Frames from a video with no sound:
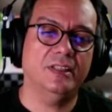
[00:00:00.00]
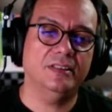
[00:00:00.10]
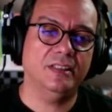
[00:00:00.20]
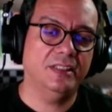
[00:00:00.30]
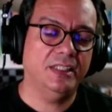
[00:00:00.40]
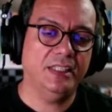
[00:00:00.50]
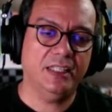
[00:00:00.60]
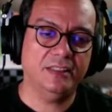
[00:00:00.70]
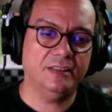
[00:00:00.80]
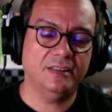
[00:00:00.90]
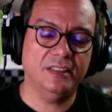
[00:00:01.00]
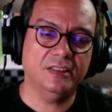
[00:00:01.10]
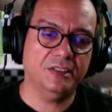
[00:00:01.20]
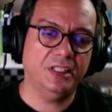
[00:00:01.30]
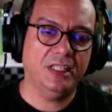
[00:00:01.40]
Let's say he or
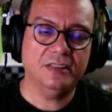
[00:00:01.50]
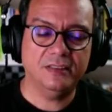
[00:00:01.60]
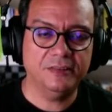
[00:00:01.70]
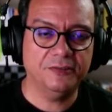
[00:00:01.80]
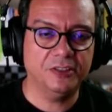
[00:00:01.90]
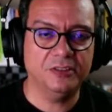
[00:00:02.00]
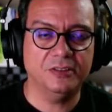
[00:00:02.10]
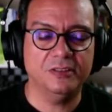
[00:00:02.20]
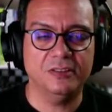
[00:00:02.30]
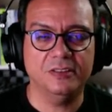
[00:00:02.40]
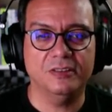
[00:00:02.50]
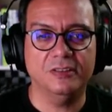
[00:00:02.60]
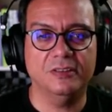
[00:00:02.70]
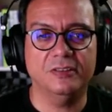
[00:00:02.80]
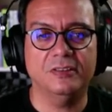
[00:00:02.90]
she has to defer to the